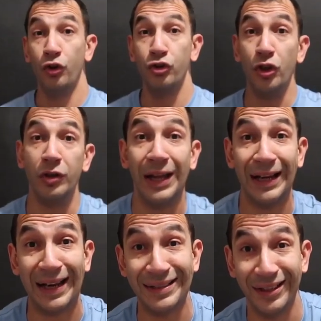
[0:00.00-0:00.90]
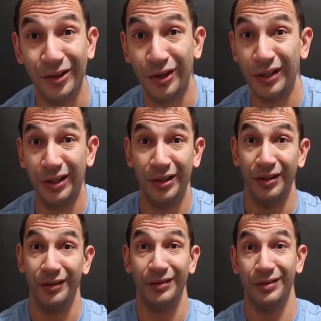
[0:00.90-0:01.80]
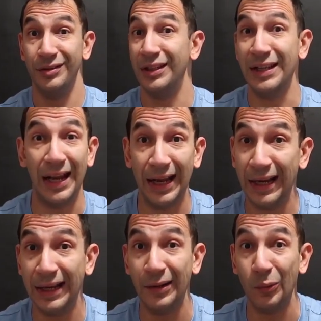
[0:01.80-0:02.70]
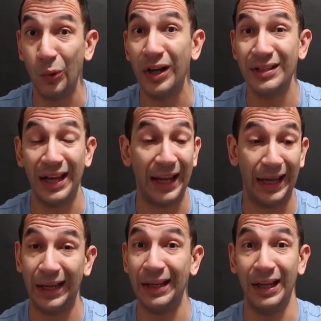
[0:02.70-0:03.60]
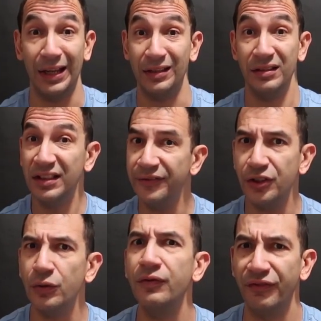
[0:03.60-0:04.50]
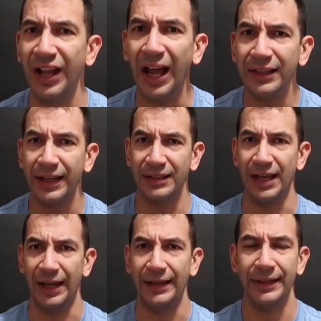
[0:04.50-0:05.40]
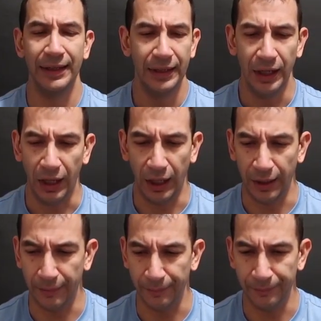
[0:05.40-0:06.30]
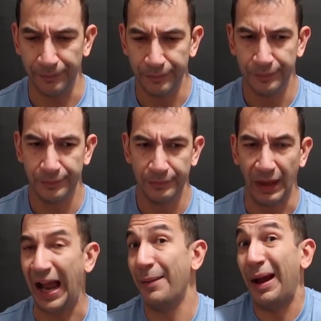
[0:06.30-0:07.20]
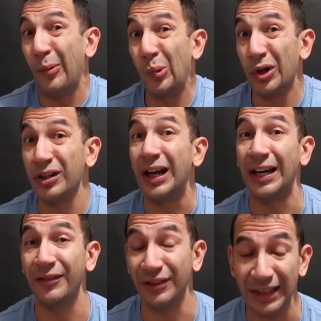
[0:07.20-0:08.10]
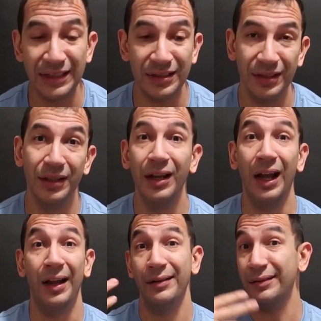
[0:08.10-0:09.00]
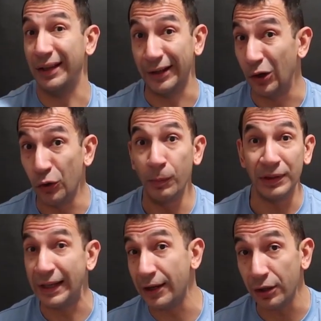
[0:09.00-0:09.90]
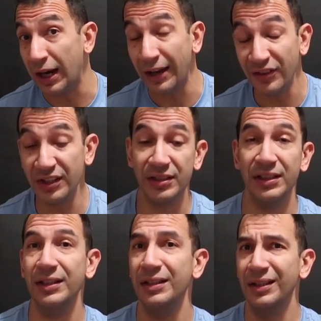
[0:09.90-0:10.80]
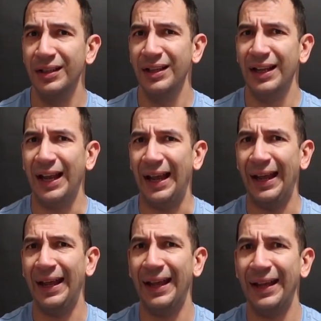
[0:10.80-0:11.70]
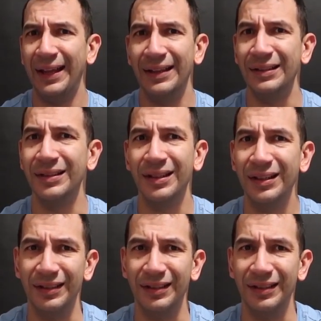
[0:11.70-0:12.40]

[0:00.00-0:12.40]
So like I said earlier, today was a difficult vlogging day. I'm at work kind of late, get home later obviously, and